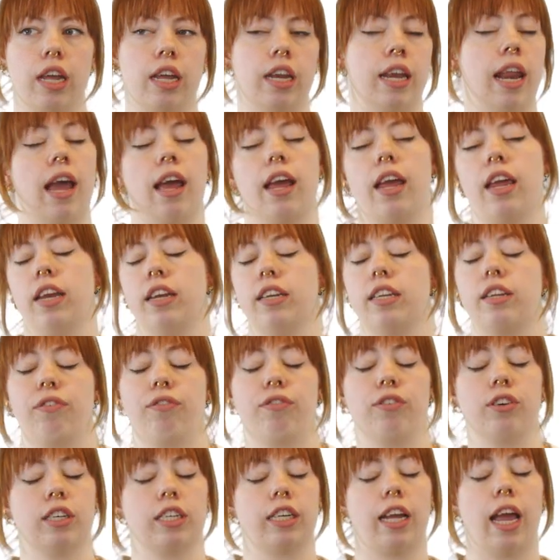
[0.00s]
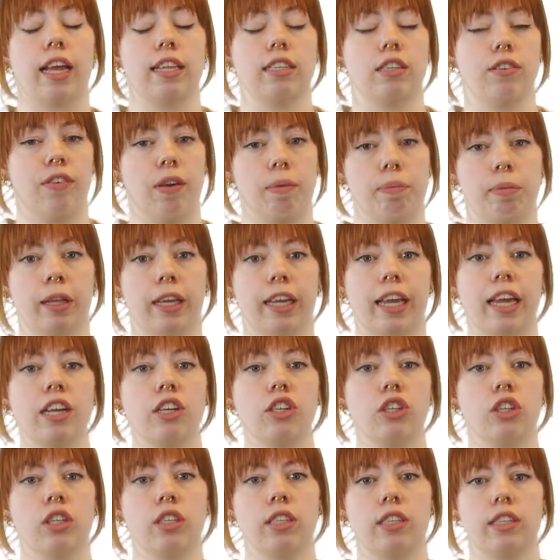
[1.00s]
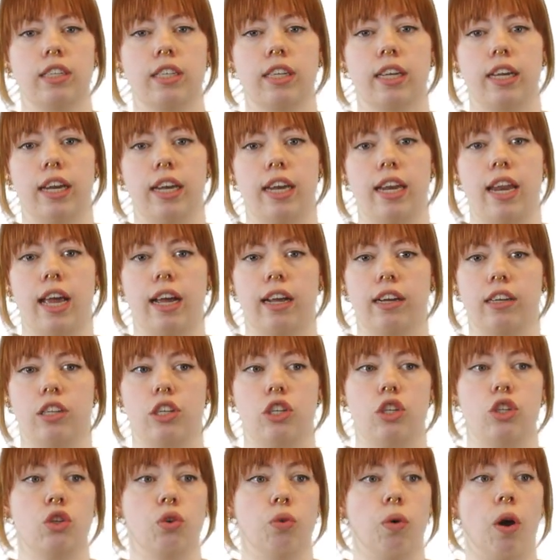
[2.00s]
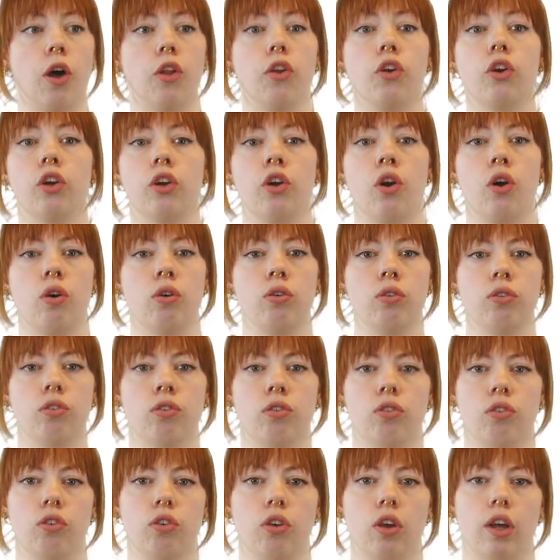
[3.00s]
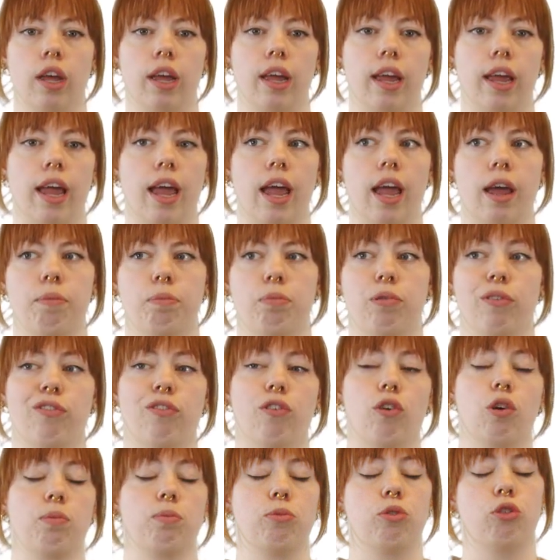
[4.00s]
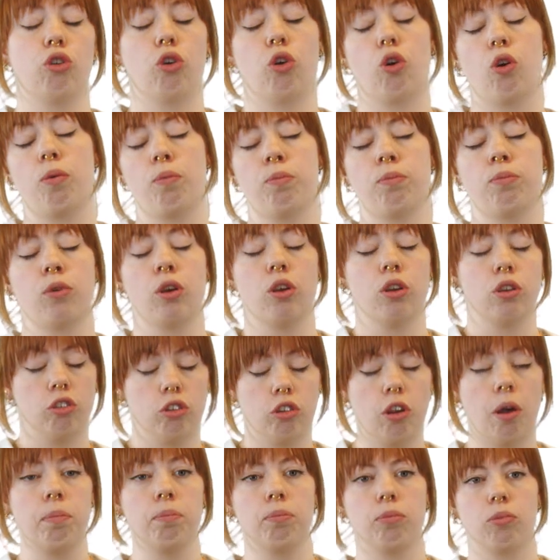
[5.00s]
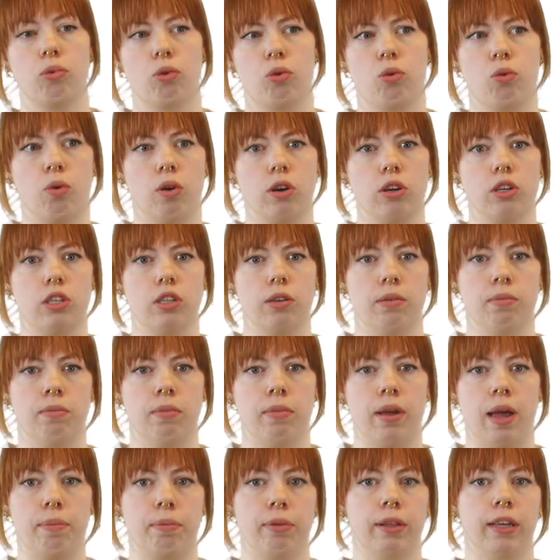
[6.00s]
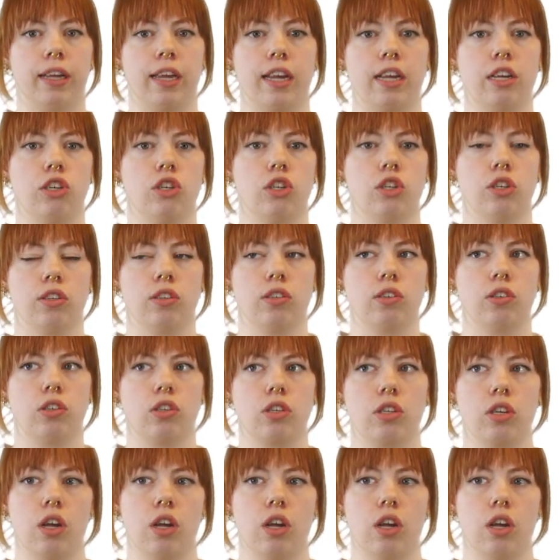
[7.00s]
in different kinds of applications, connect to other nodes and perform some quantum applications